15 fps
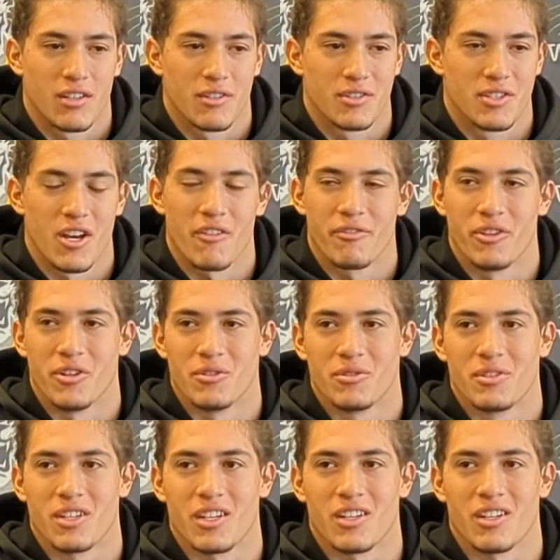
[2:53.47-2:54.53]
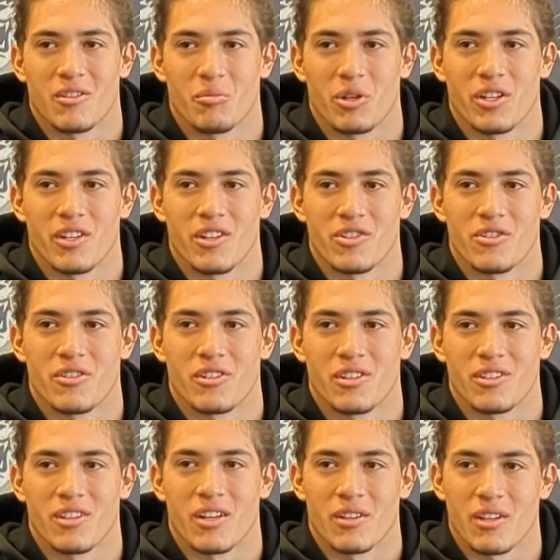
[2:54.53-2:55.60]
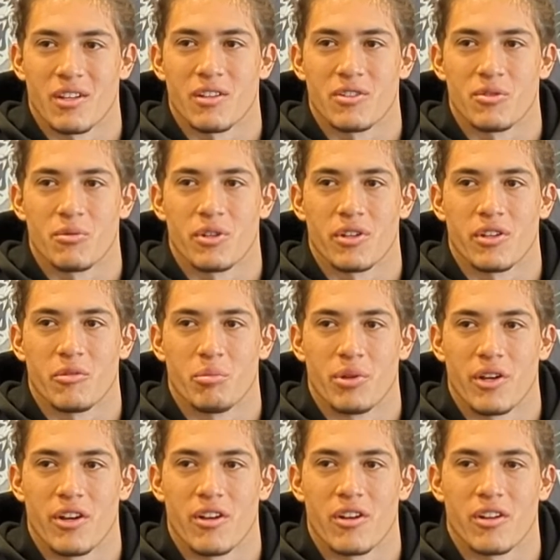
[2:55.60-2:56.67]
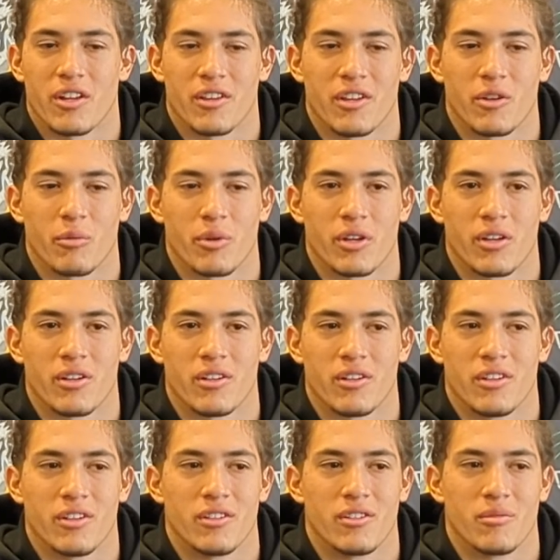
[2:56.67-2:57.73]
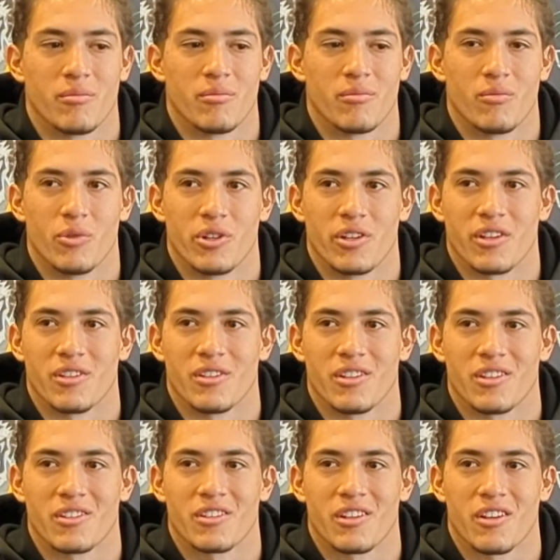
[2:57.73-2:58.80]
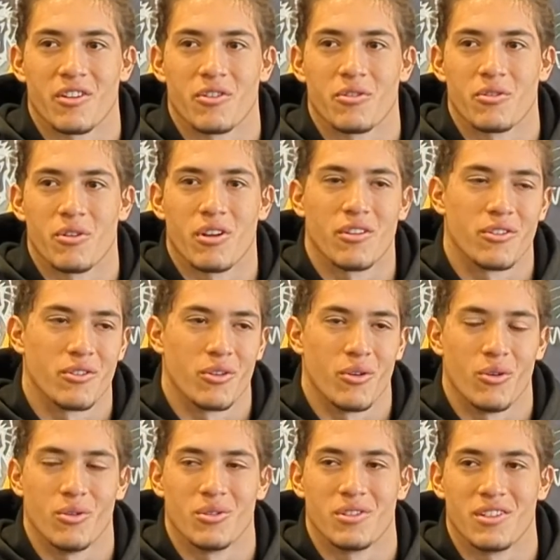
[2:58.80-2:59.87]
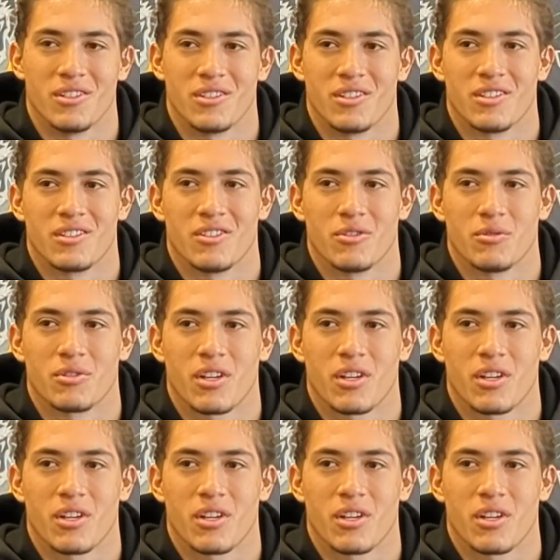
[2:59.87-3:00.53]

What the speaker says: tough though seeing him get injured because I think he's a really good player, and I think we could have did some really good things together throughout the whole season. So it